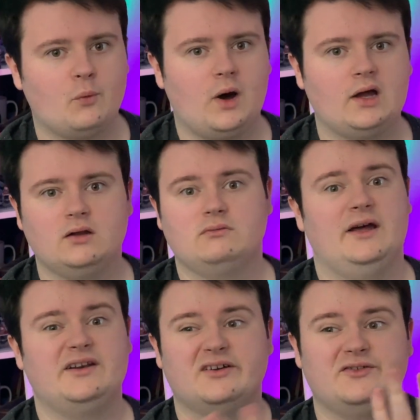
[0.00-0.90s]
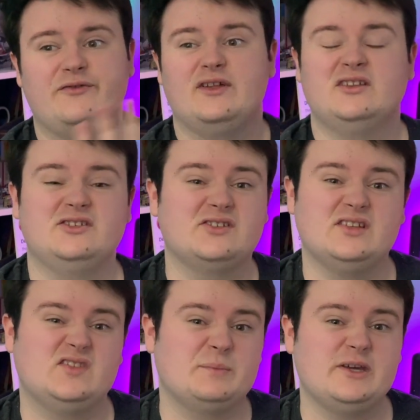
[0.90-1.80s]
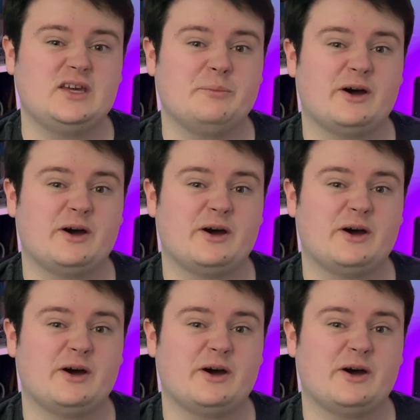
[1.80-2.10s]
while, and I feel it just needs speaking